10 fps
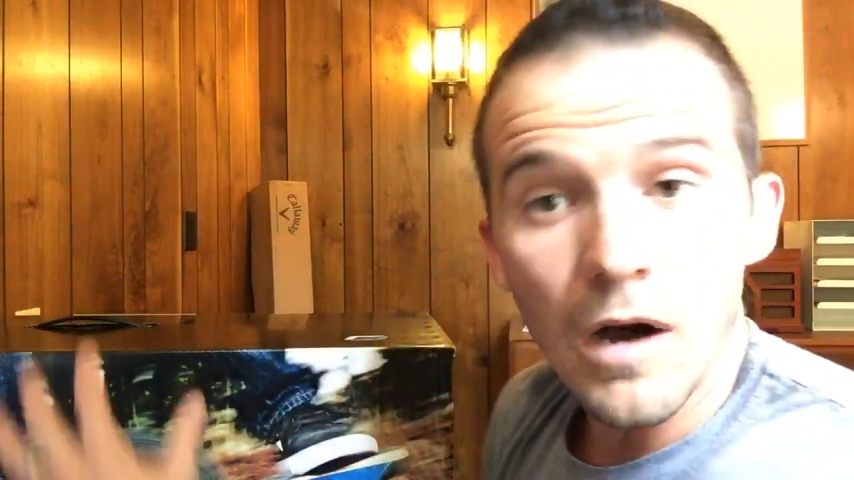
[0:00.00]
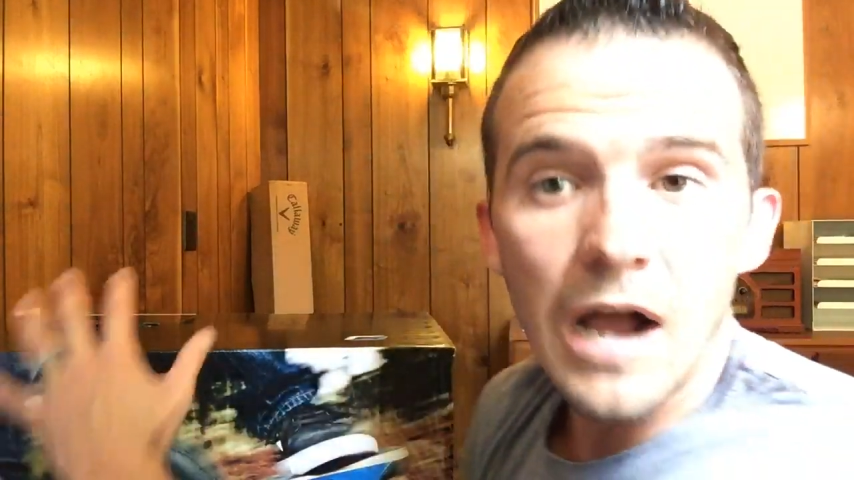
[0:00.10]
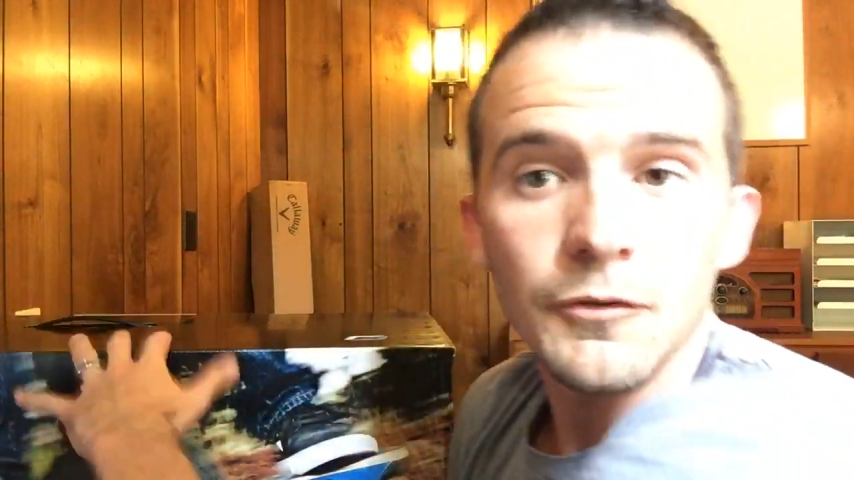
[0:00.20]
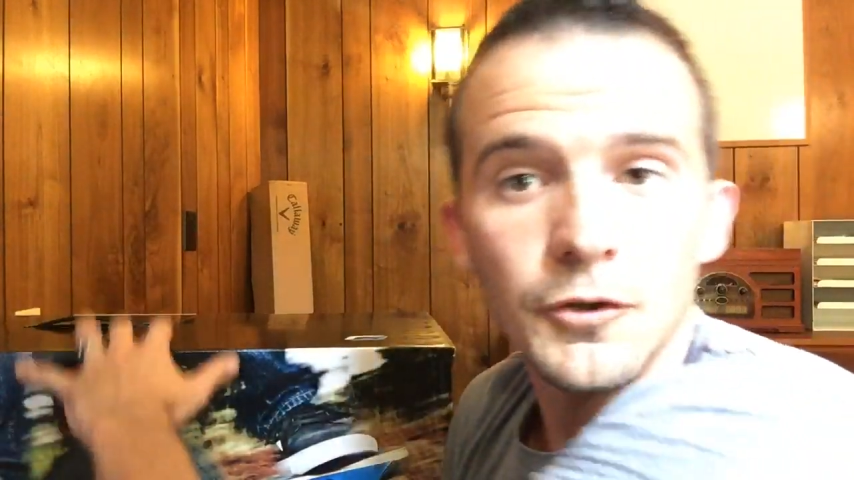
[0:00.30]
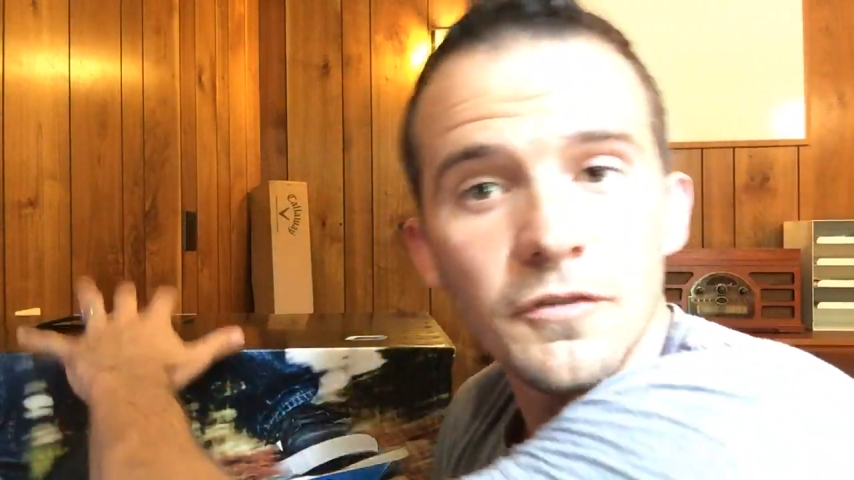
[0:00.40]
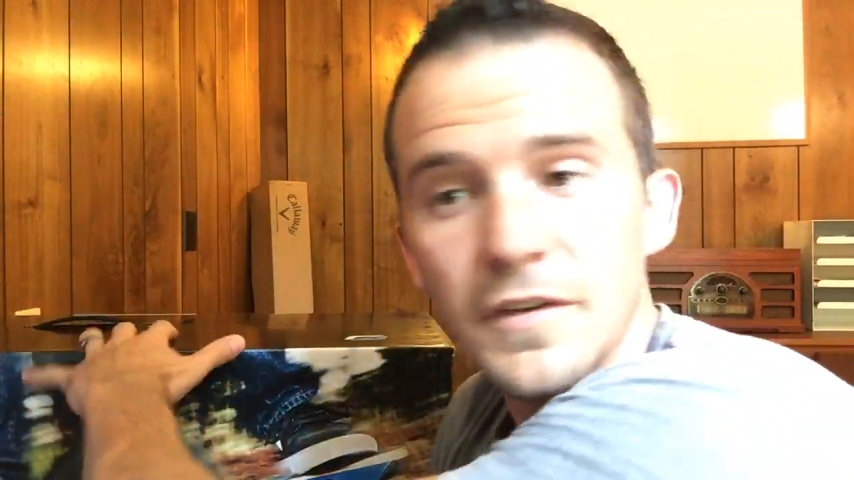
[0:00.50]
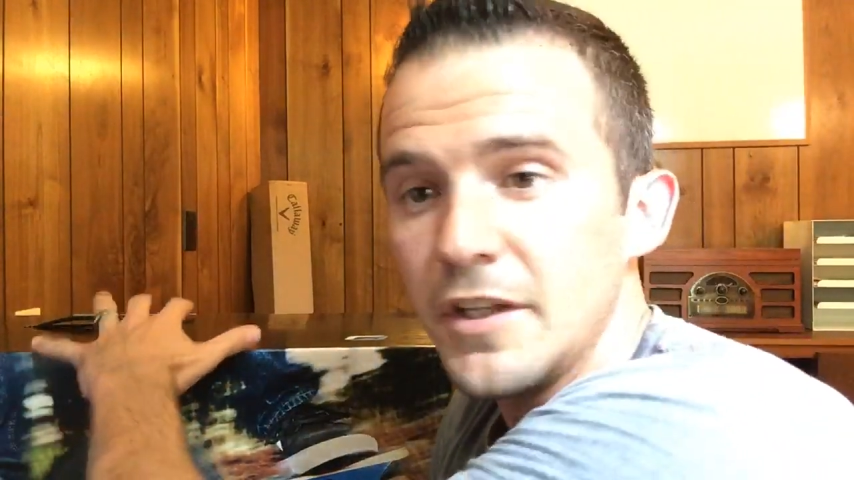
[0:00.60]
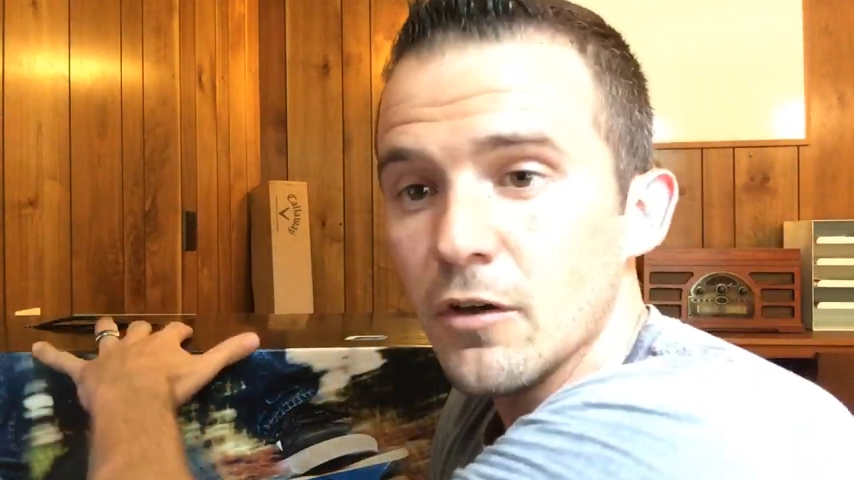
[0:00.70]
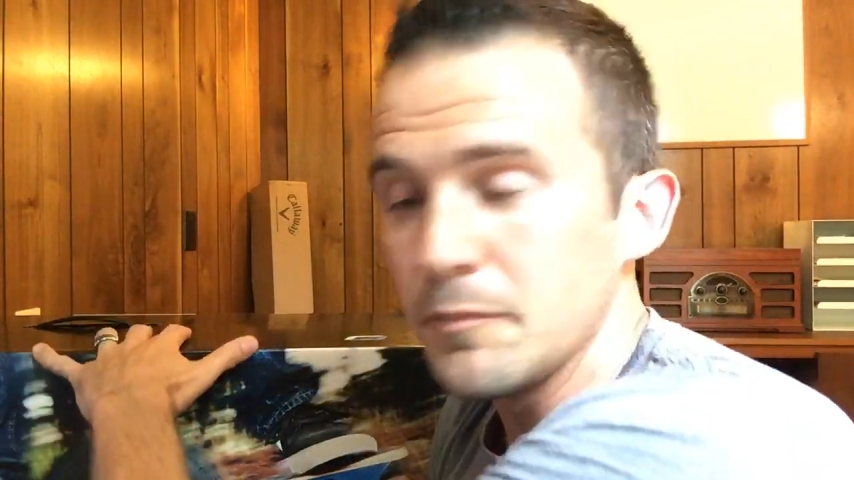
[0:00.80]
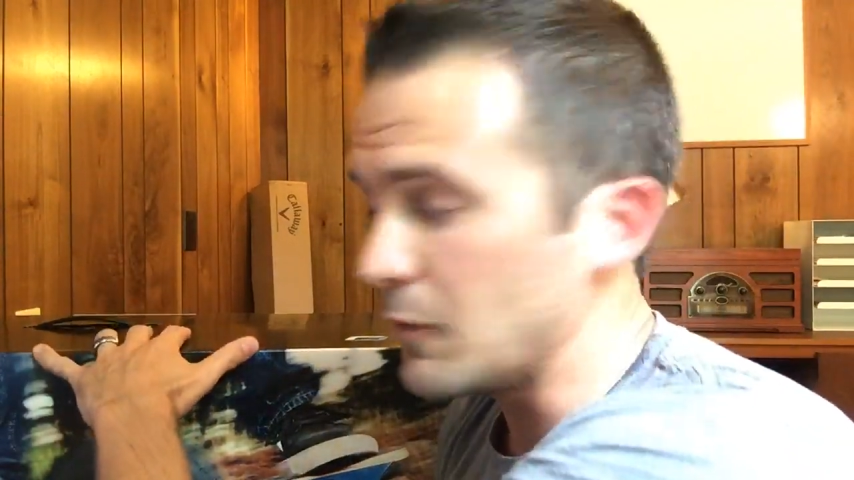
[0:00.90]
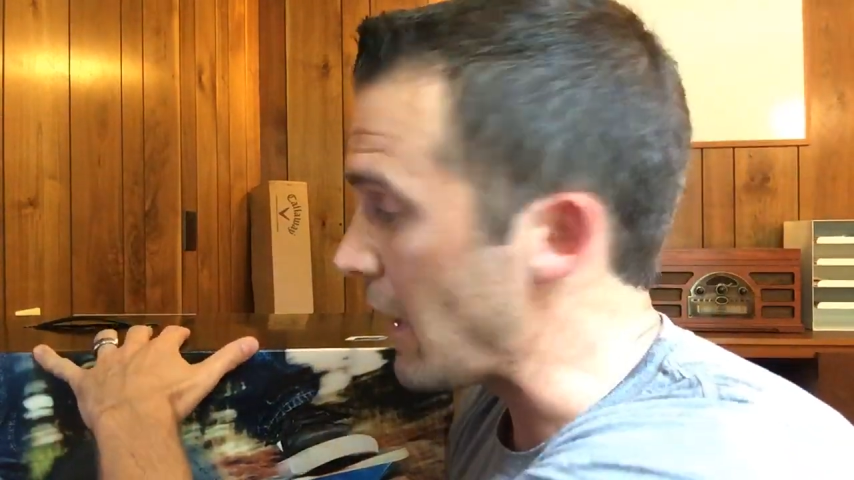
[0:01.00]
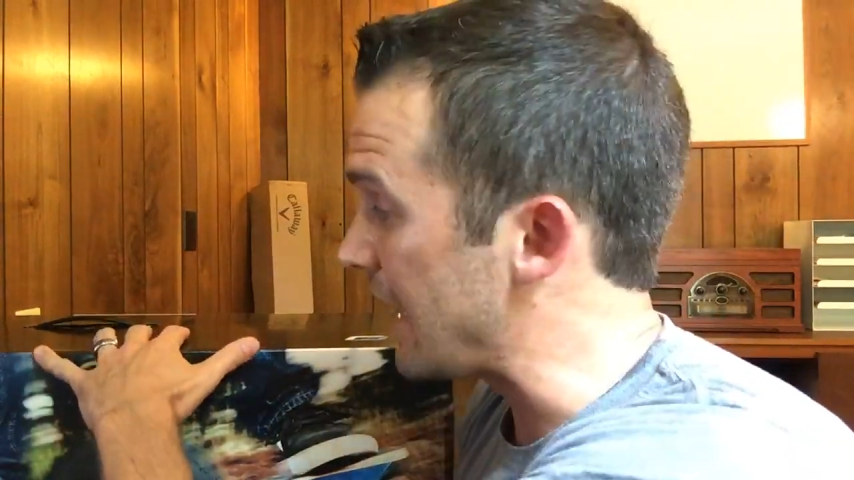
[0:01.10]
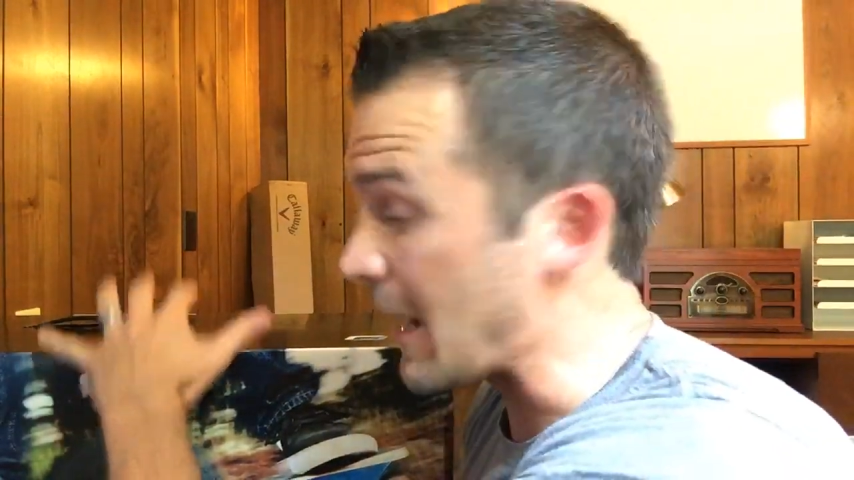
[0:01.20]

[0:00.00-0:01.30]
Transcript: I'll do a video of me riding.